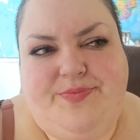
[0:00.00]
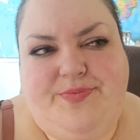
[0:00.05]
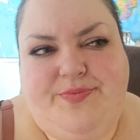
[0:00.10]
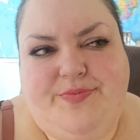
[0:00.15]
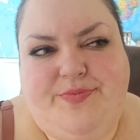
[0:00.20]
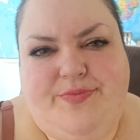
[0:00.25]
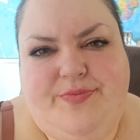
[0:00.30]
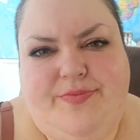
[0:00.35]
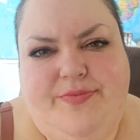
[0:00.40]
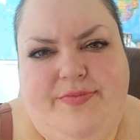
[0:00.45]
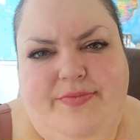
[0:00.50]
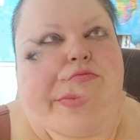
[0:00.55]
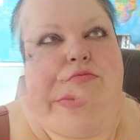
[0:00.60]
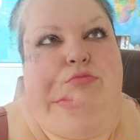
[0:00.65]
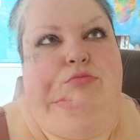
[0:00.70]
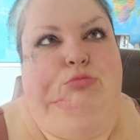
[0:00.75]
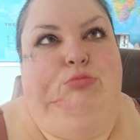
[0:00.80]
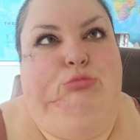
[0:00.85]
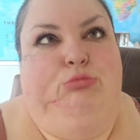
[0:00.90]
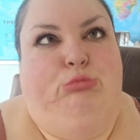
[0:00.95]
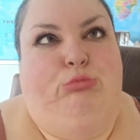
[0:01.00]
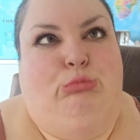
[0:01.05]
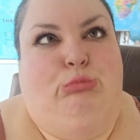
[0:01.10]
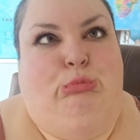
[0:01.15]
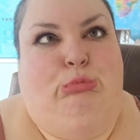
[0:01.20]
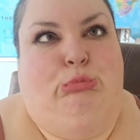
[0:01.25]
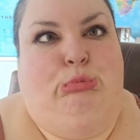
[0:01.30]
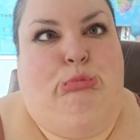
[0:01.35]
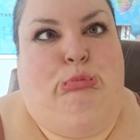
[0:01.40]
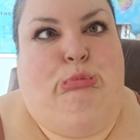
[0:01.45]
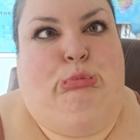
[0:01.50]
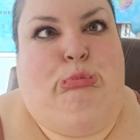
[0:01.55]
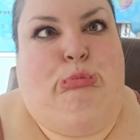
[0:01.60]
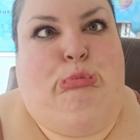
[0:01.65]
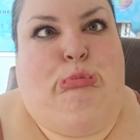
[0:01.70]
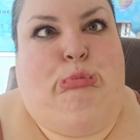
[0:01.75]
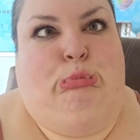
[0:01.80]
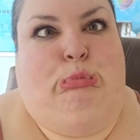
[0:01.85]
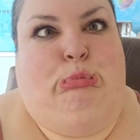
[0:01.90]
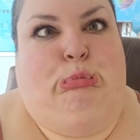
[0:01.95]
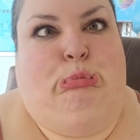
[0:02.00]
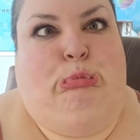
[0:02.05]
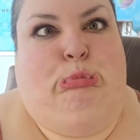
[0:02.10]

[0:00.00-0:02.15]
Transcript: Nobody speaks.